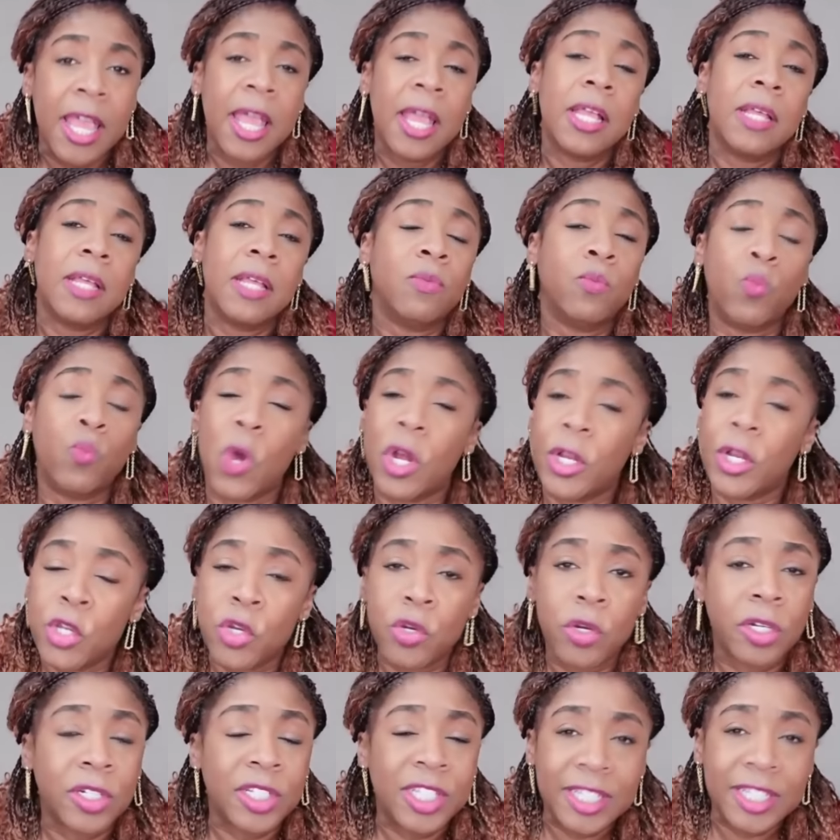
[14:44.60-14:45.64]
what
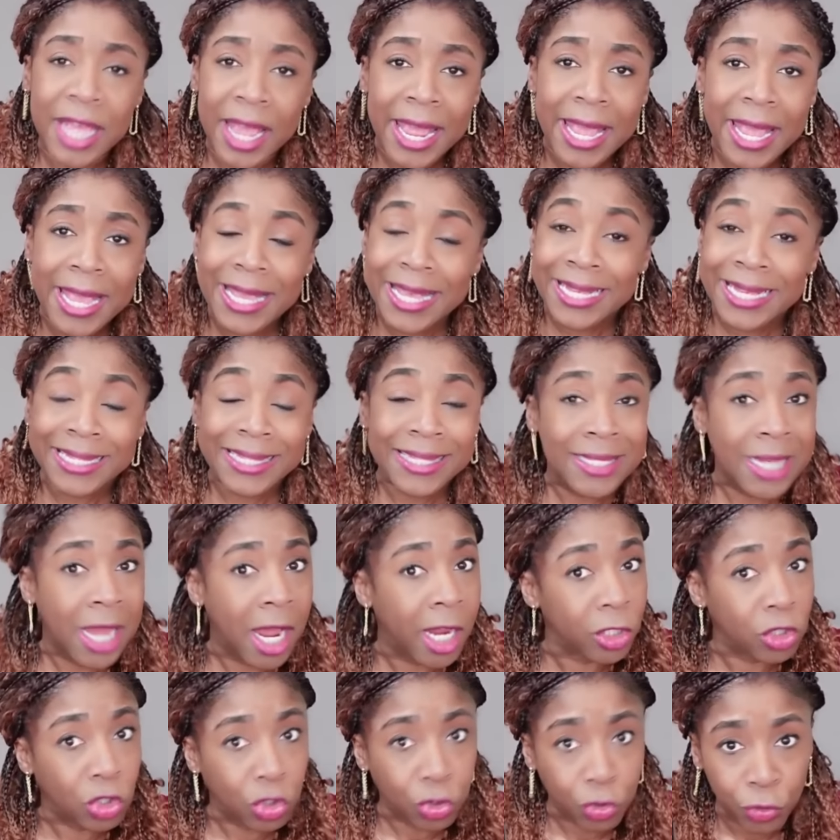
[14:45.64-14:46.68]
you're saying is
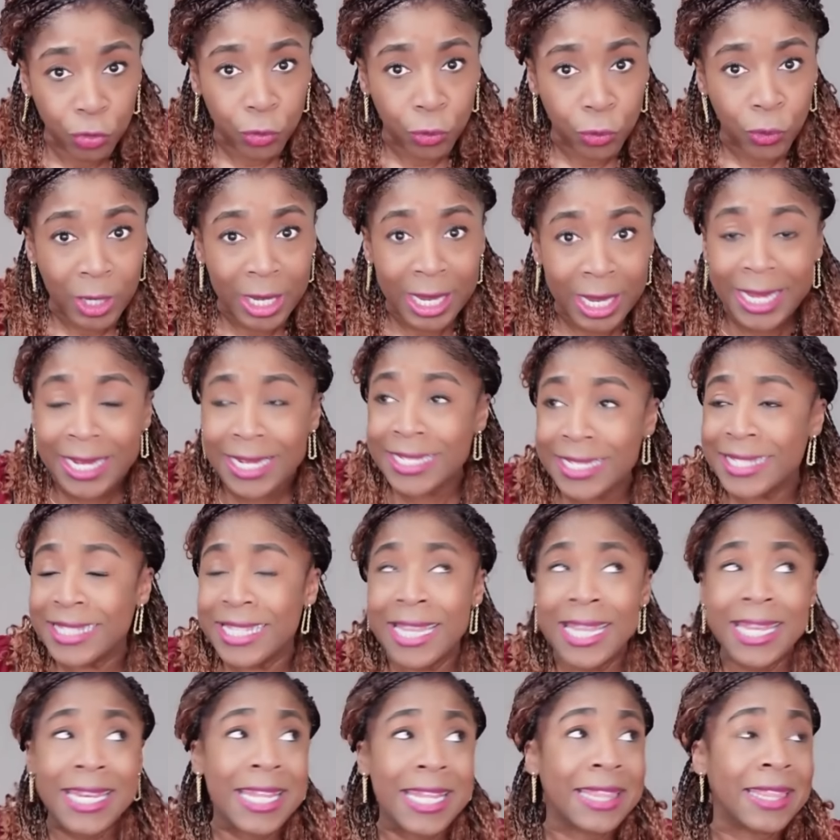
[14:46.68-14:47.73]
not true. It is
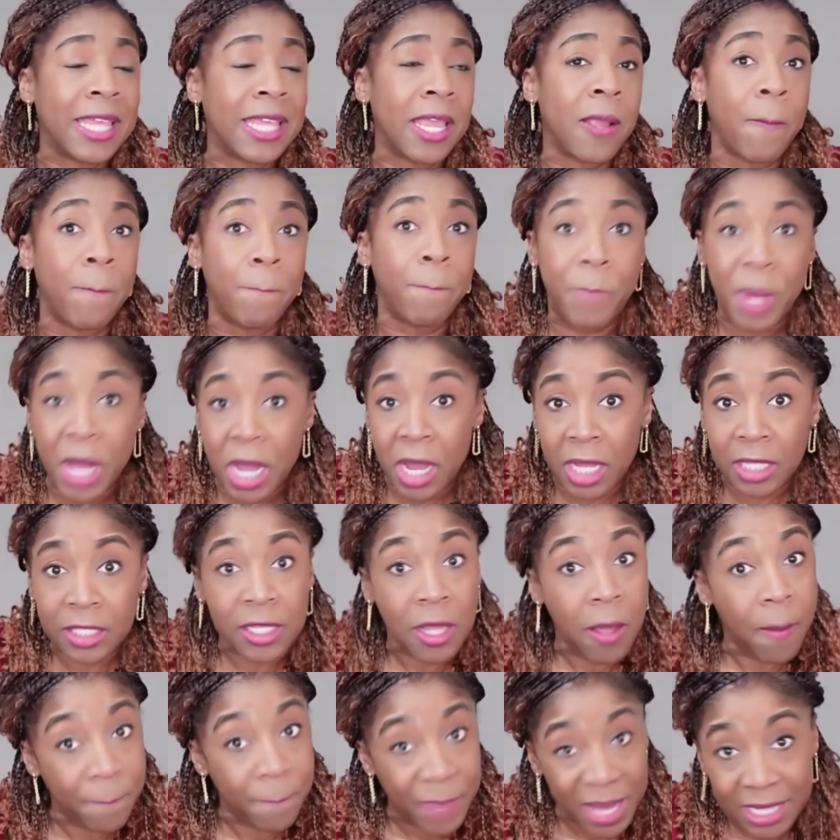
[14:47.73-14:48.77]
anything but
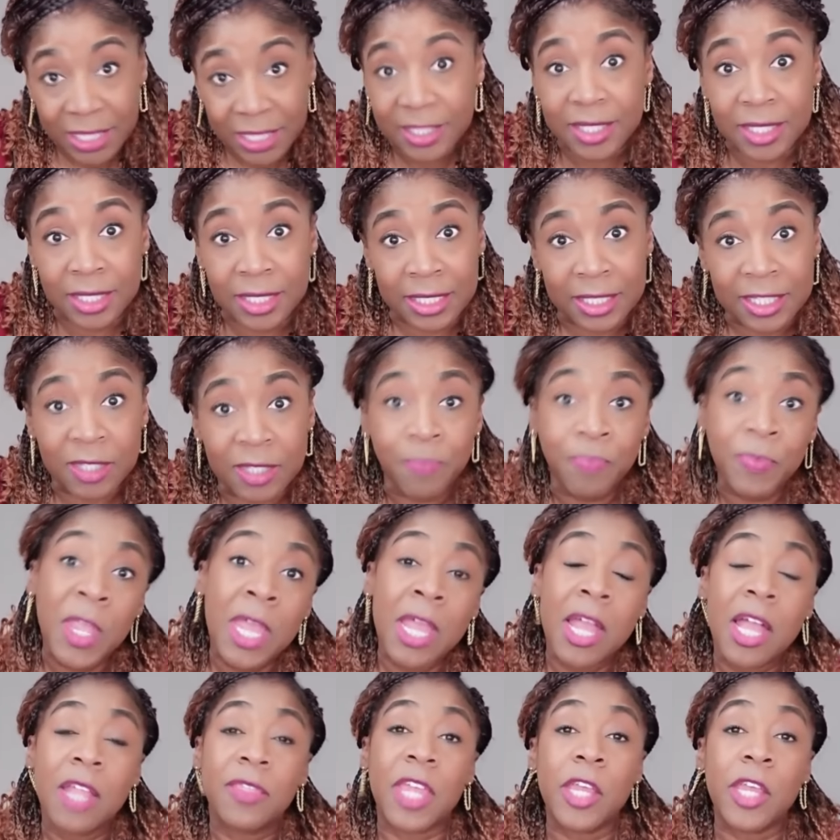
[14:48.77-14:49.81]
baseless.
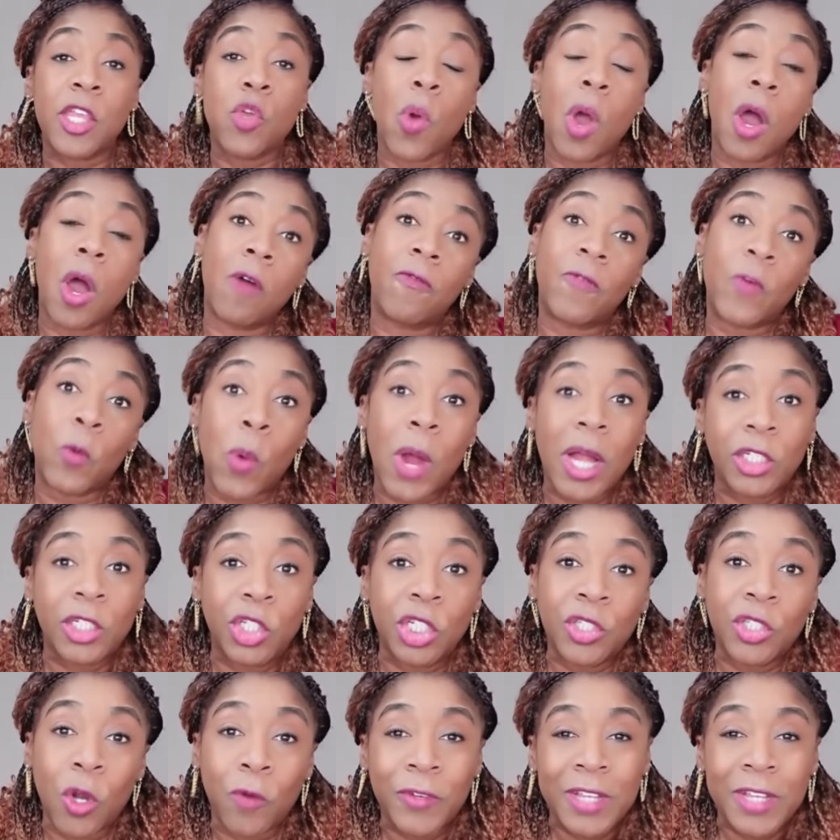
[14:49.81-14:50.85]
Thank you all for watching.
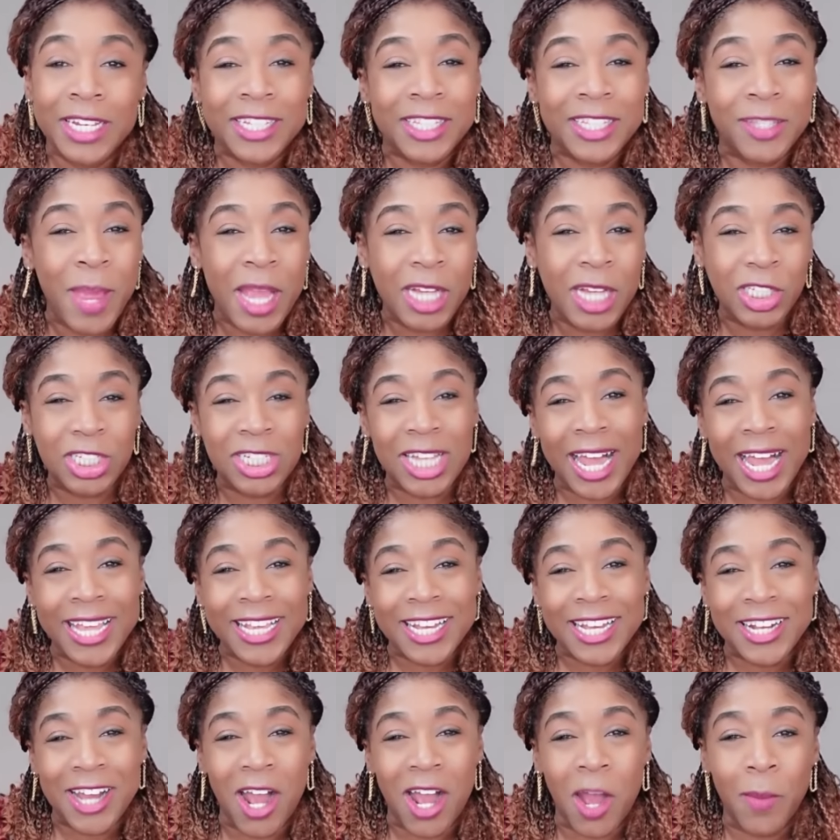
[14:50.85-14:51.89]
Don't forget to smash like,
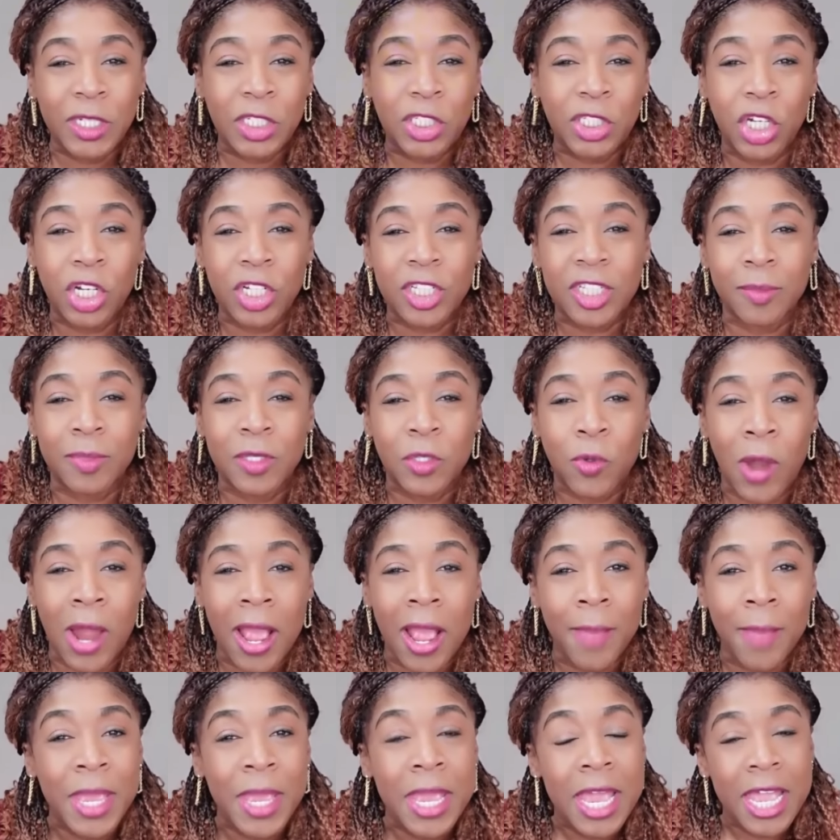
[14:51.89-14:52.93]
comment, share,
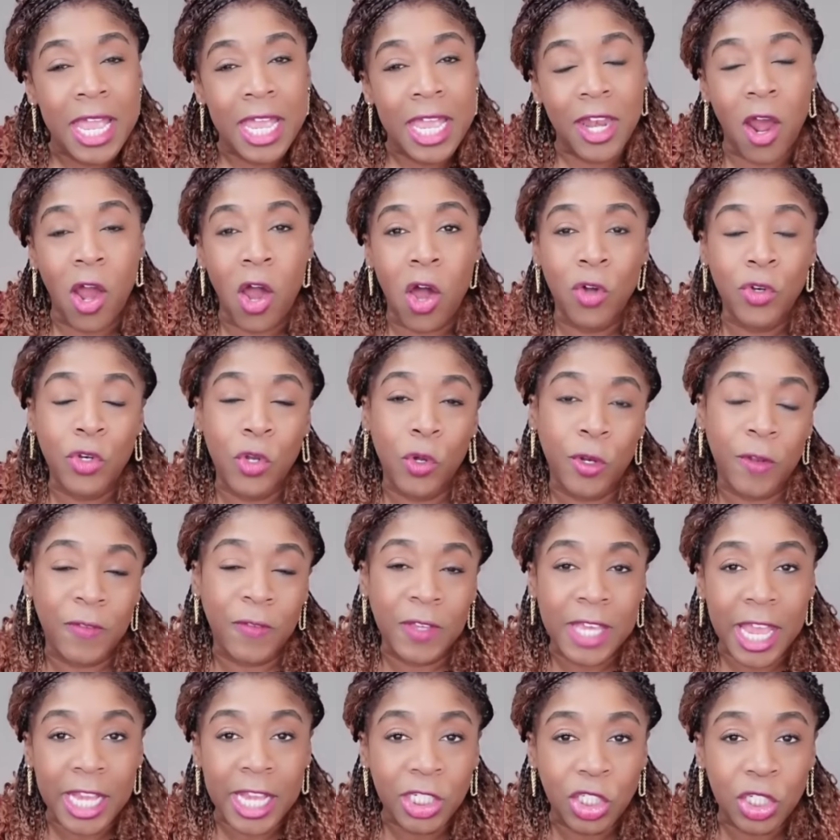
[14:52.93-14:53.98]
subscribe, hit all
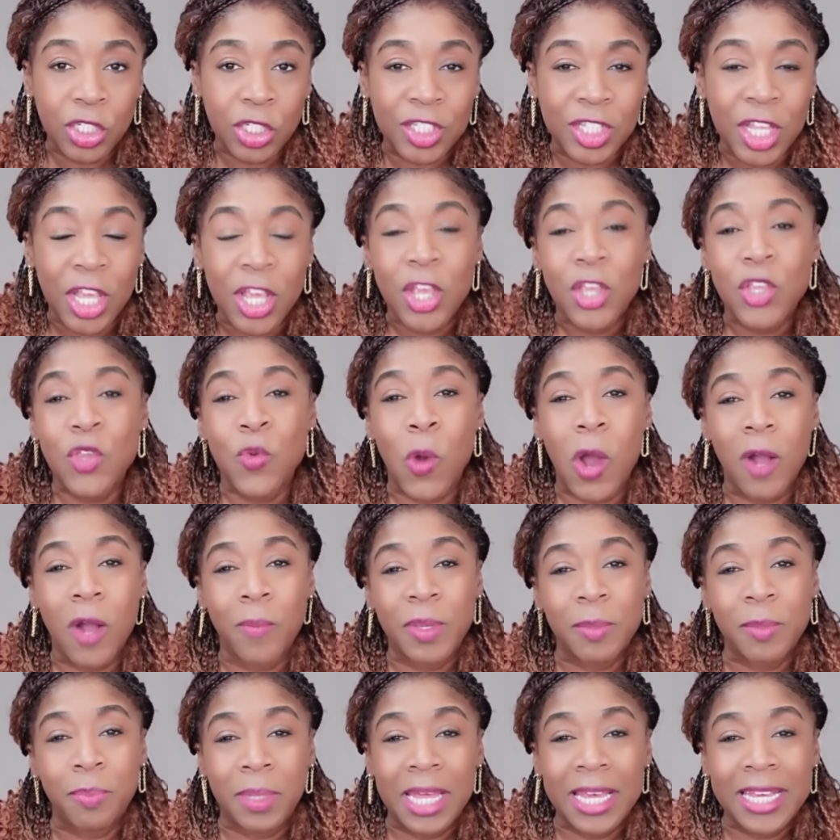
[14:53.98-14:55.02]
notifications. You all be
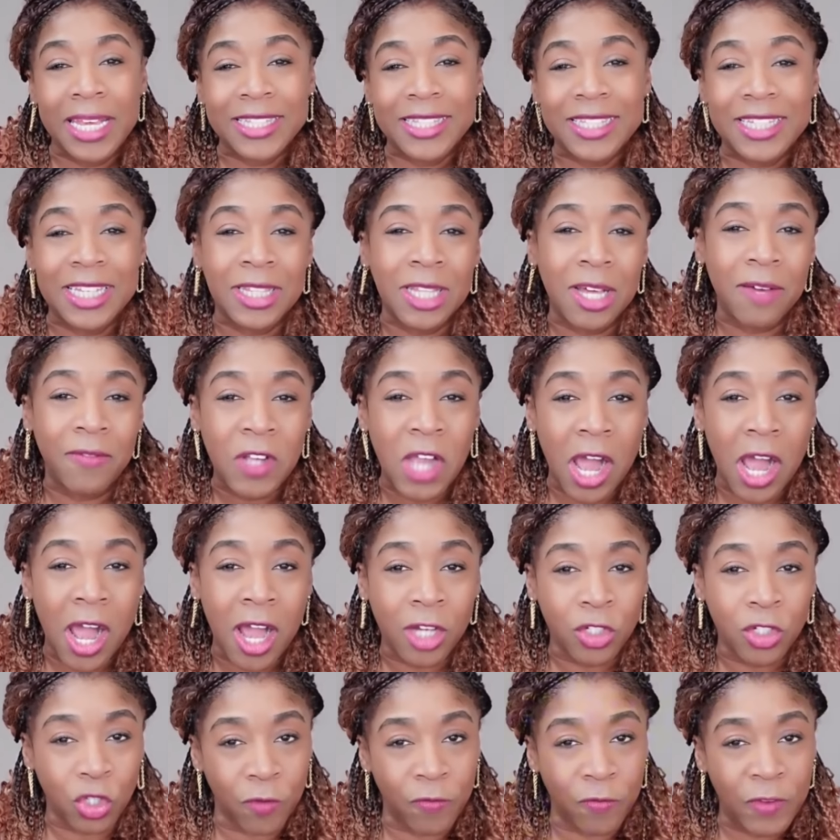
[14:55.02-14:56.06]
blessed. Love
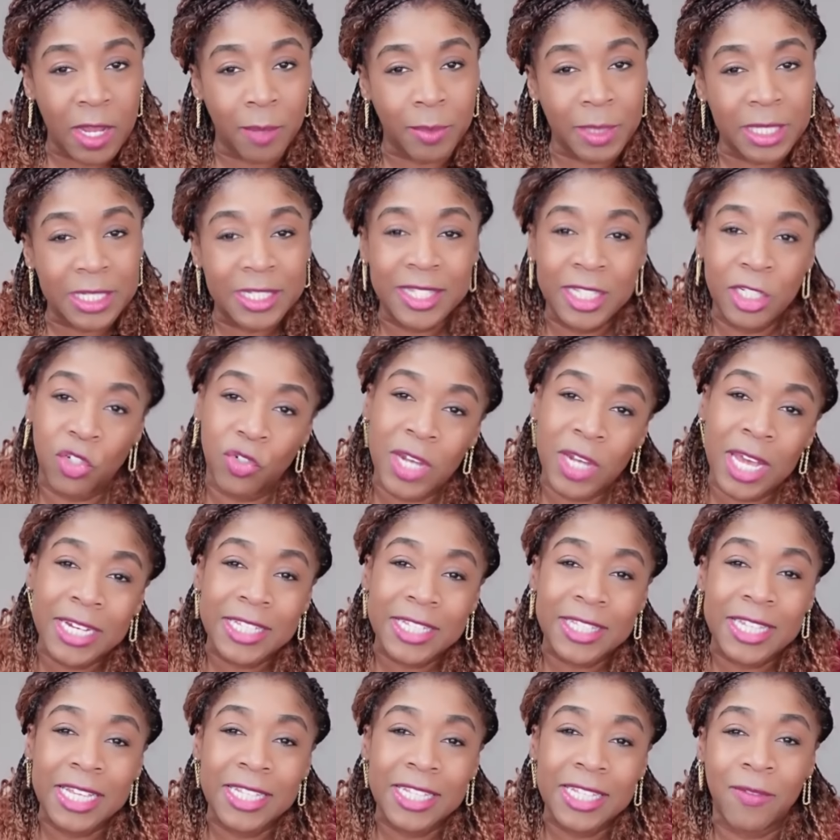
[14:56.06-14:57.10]
God, your families, these United
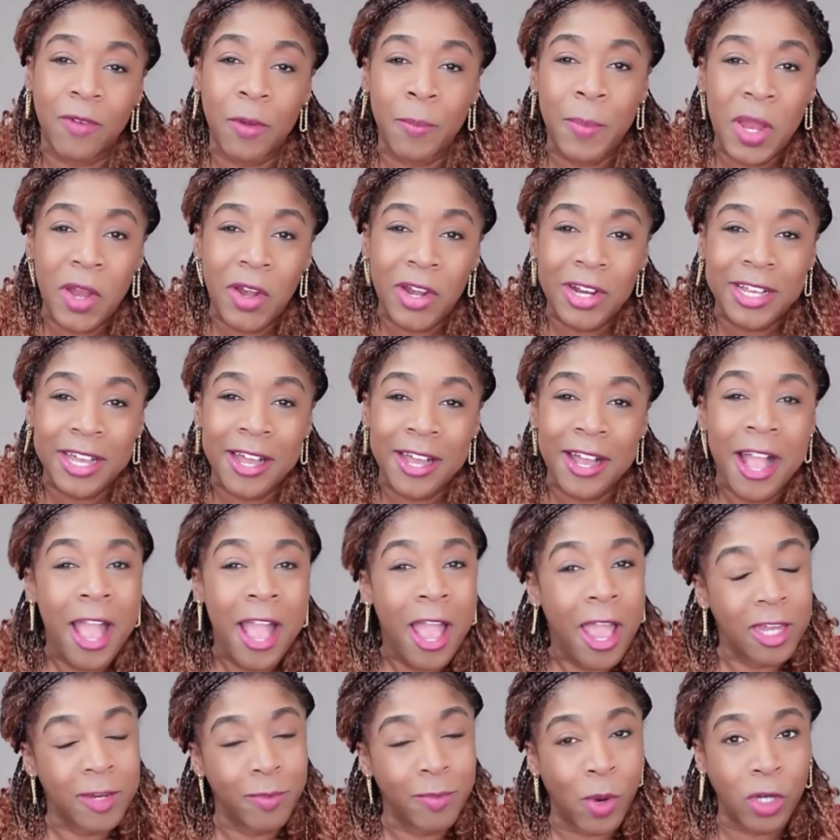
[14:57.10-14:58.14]
States of America,
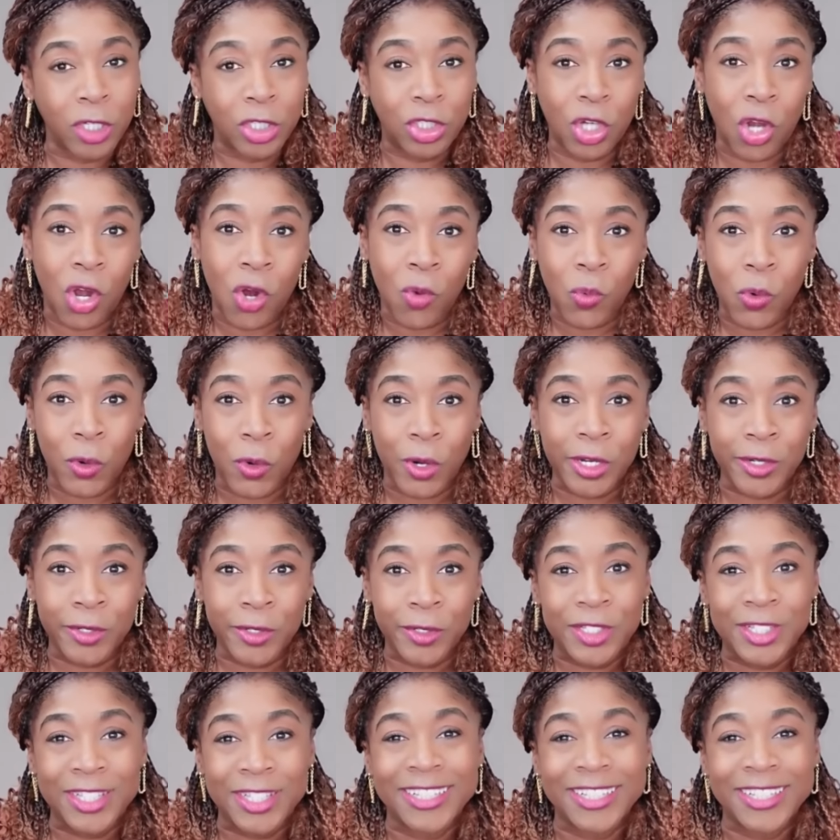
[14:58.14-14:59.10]
and march on, warriors.